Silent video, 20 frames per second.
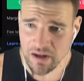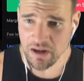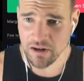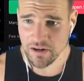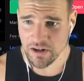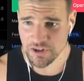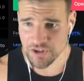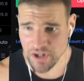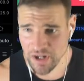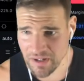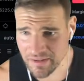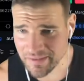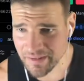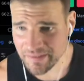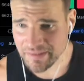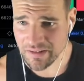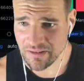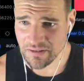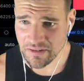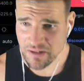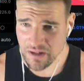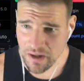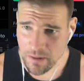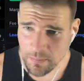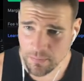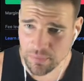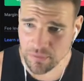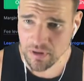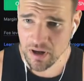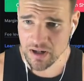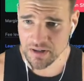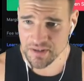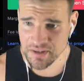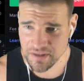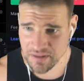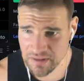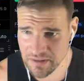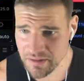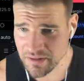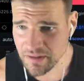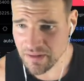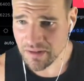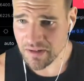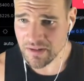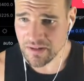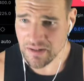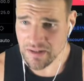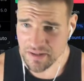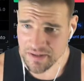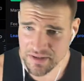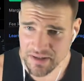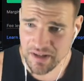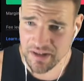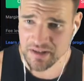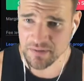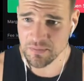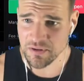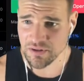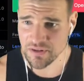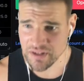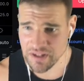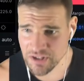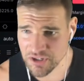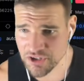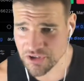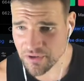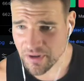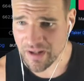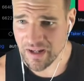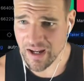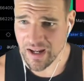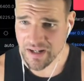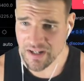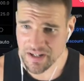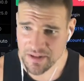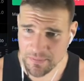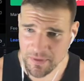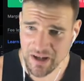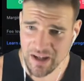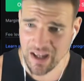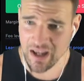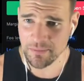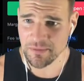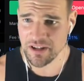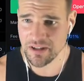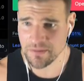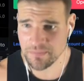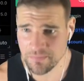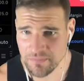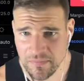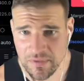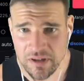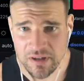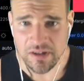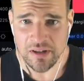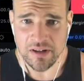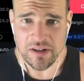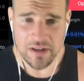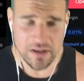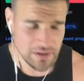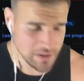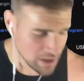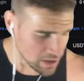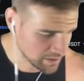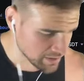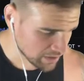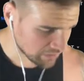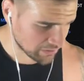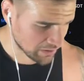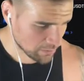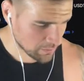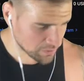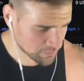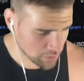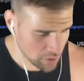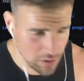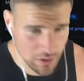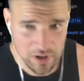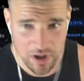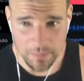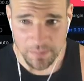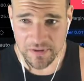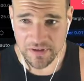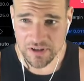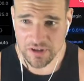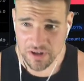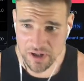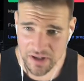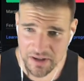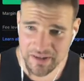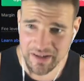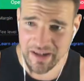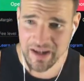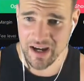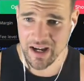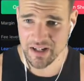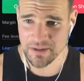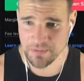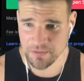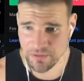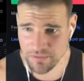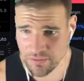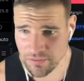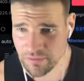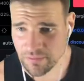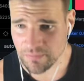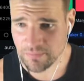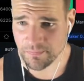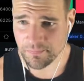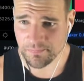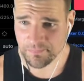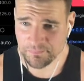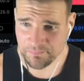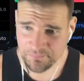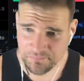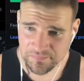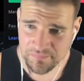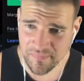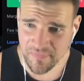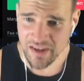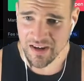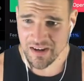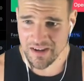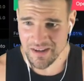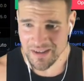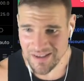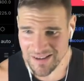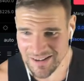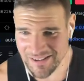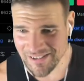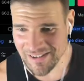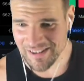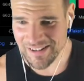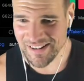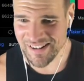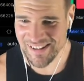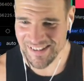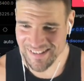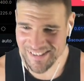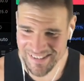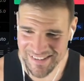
All right, shout out to Dylan Bronson. He says, music is straight 80s Miami. Yeah, that's how we roll up in the Casper crew, all right?